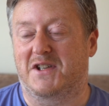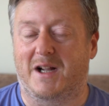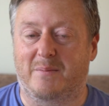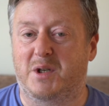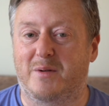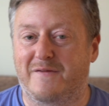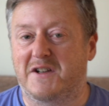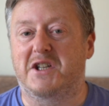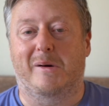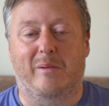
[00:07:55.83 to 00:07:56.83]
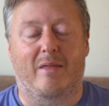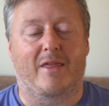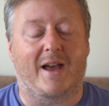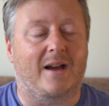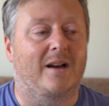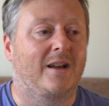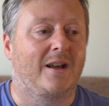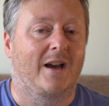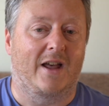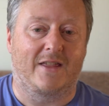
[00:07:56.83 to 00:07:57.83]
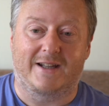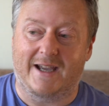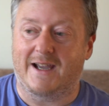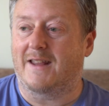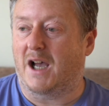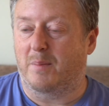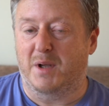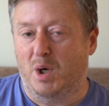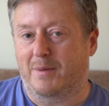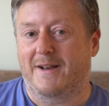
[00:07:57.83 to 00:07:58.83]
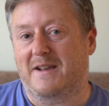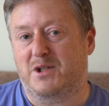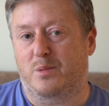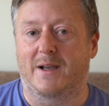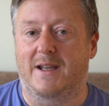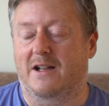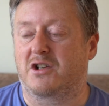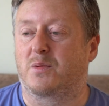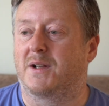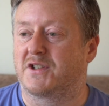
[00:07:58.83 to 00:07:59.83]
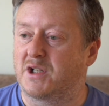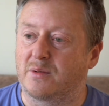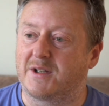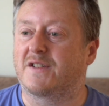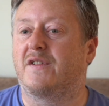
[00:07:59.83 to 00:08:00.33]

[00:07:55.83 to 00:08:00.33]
So I'll be doing a video on that, and again that'll be up next week. I just wanted to do this